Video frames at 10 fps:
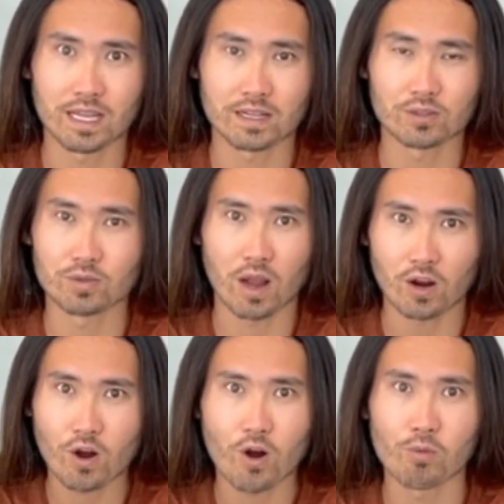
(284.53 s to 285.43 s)
like, do not
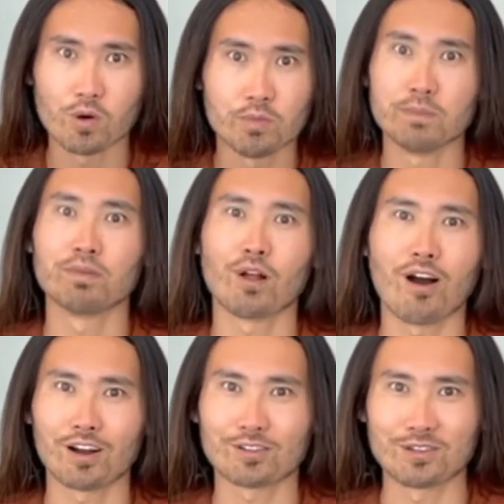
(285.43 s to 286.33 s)
call, will be
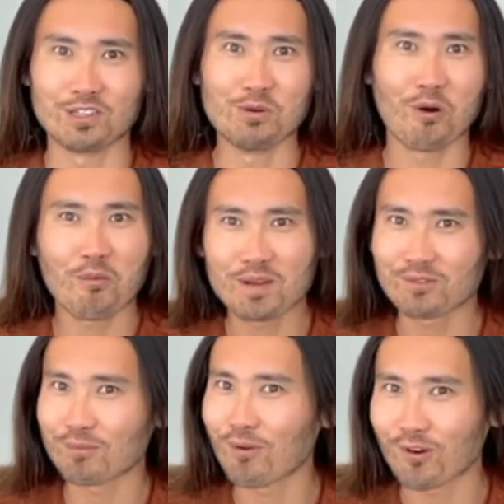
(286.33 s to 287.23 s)
blocked, or you will be
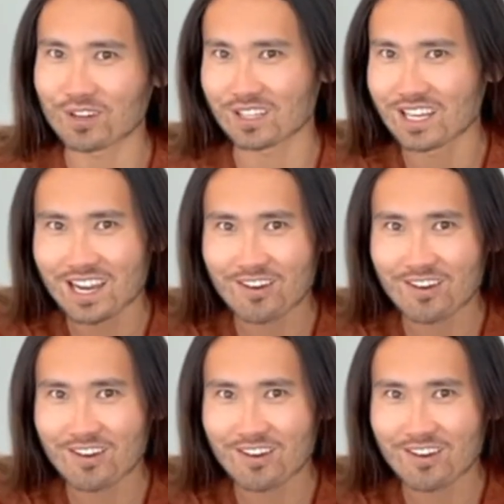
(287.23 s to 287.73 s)
reported,